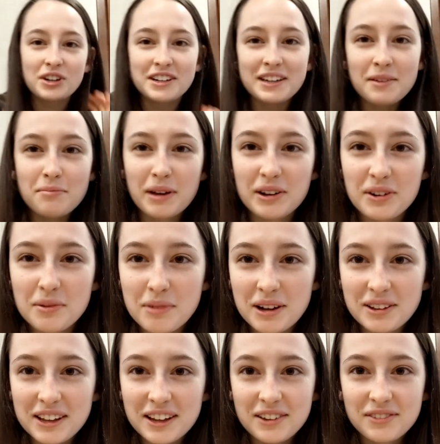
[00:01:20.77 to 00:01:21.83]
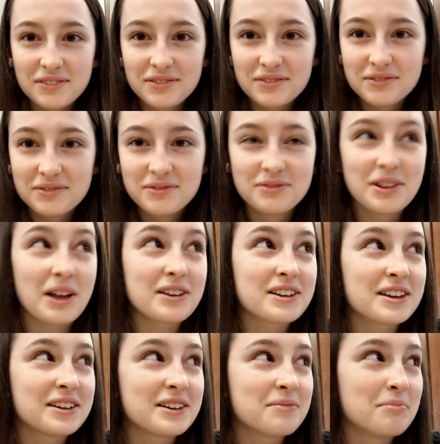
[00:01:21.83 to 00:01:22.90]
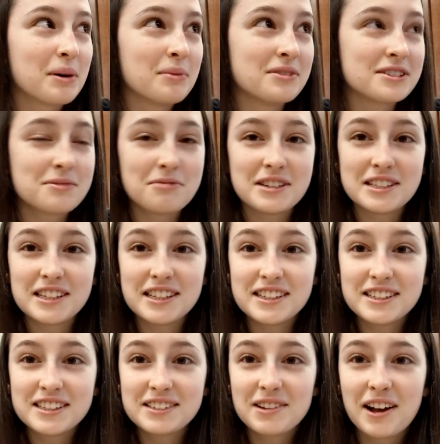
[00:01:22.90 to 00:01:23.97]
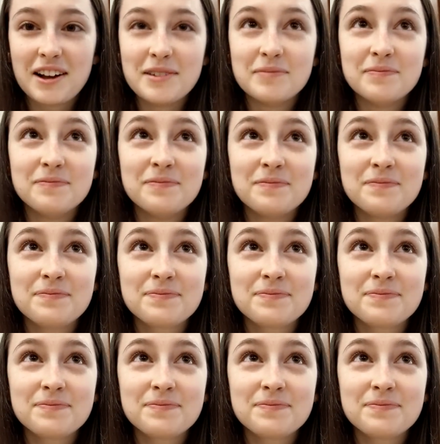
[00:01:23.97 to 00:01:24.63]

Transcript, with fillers: trying to get better about like vlogging in public spaces. Um,